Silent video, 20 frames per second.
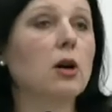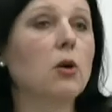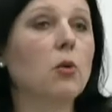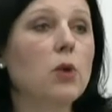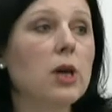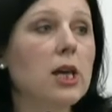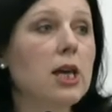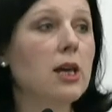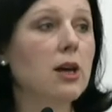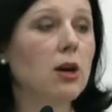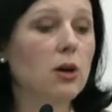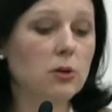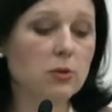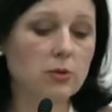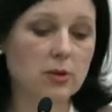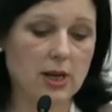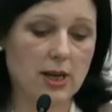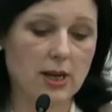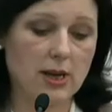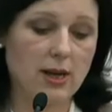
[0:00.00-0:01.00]
We
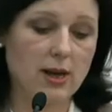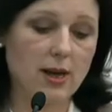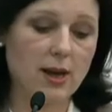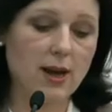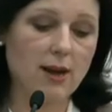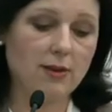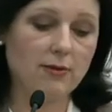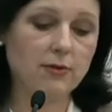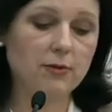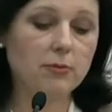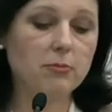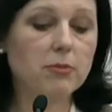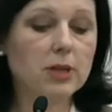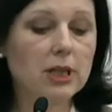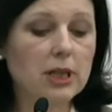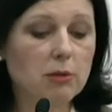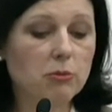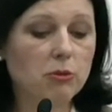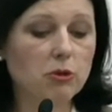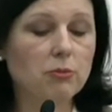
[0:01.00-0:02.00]
only have
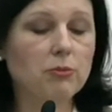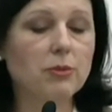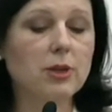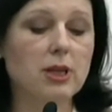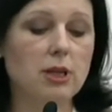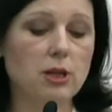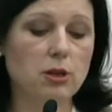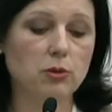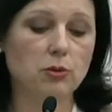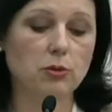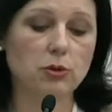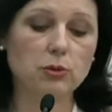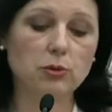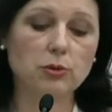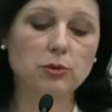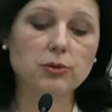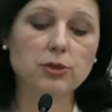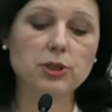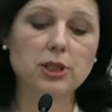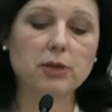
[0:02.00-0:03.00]
minimum EU
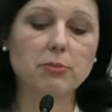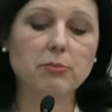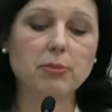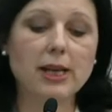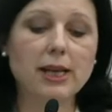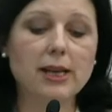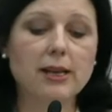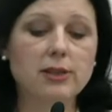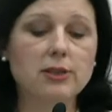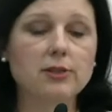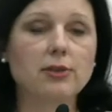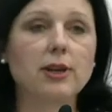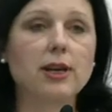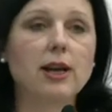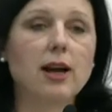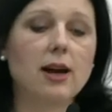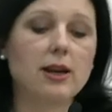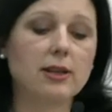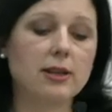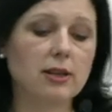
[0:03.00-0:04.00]
rules in place
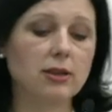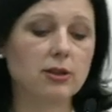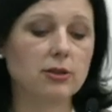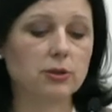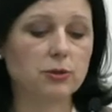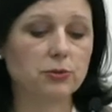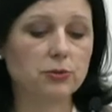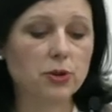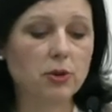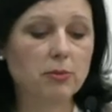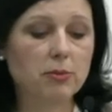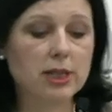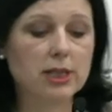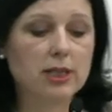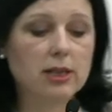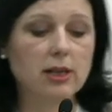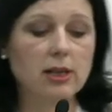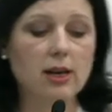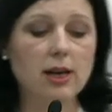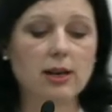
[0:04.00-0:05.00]
regarding
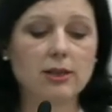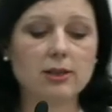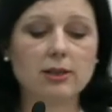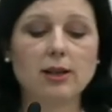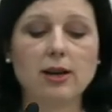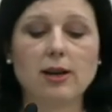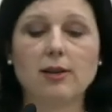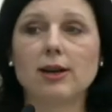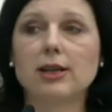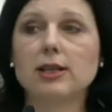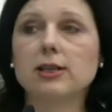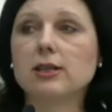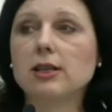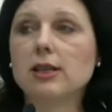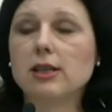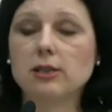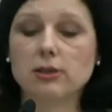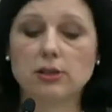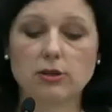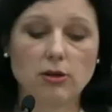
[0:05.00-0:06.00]
conformity and
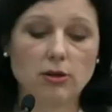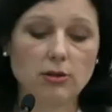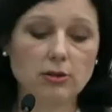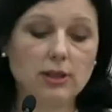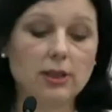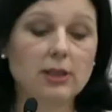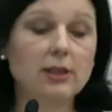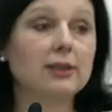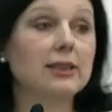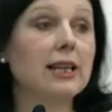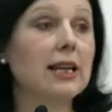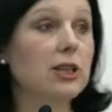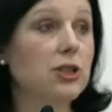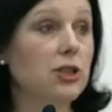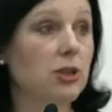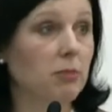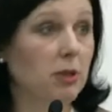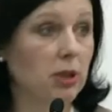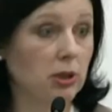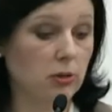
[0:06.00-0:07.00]
guarantees on
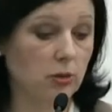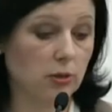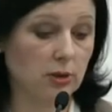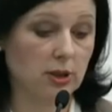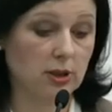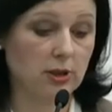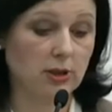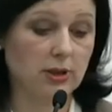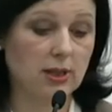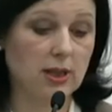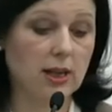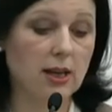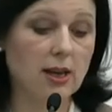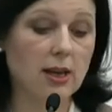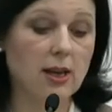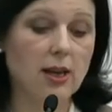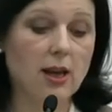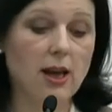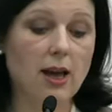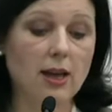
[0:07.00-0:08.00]
tangible goods.
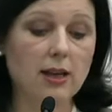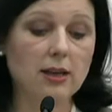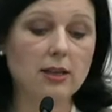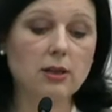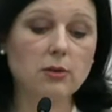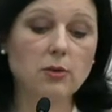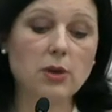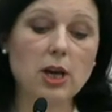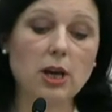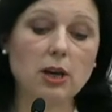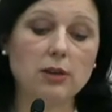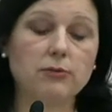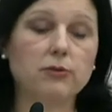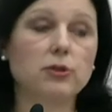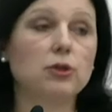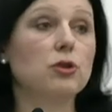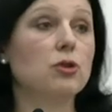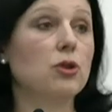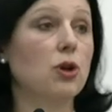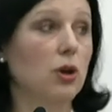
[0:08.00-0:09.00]
And we
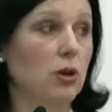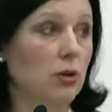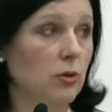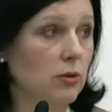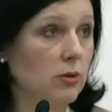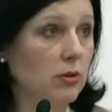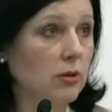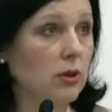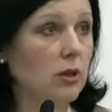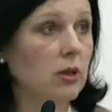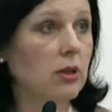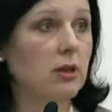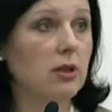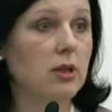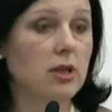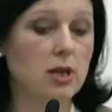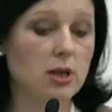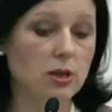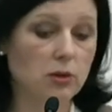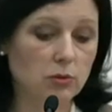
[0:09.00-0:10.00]
have no
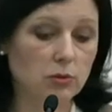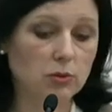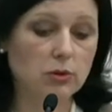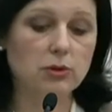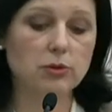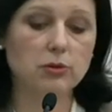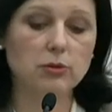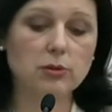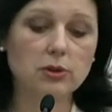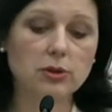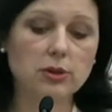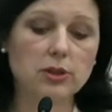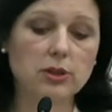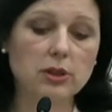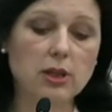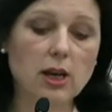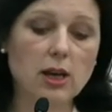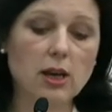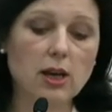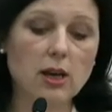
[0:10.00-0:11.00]
EU
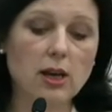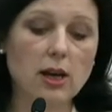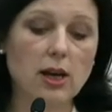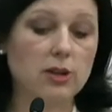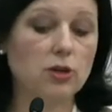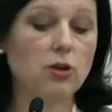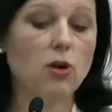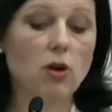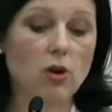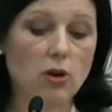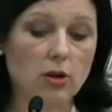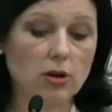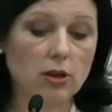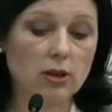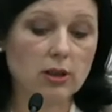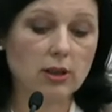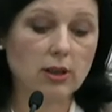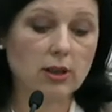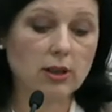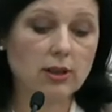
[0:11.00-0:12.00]
rules at
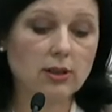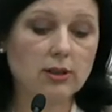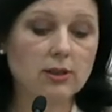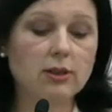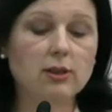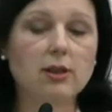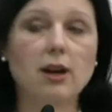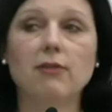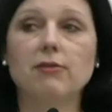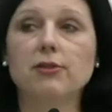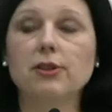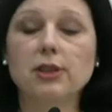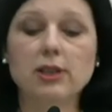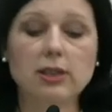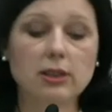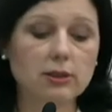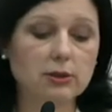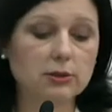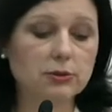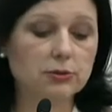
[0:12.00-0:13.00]
all
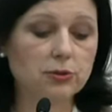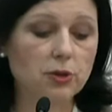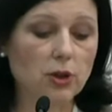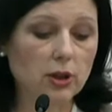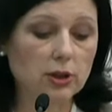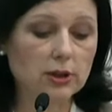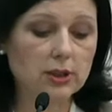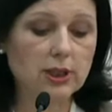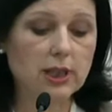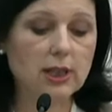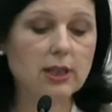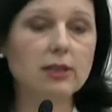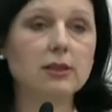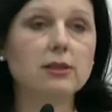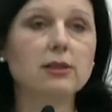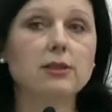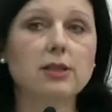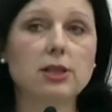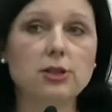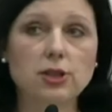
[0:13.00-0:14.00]
covering faulty
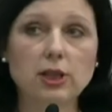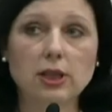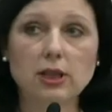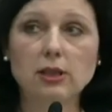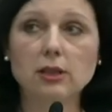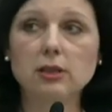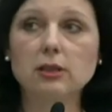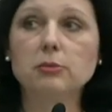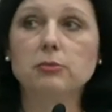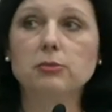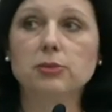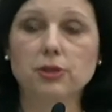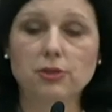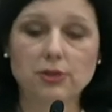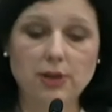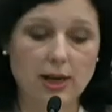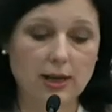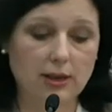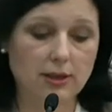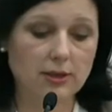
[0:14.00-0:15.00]
digital
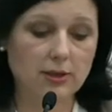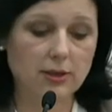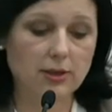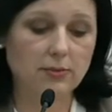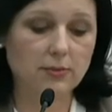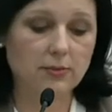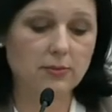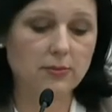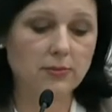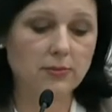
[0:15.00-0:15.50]
products.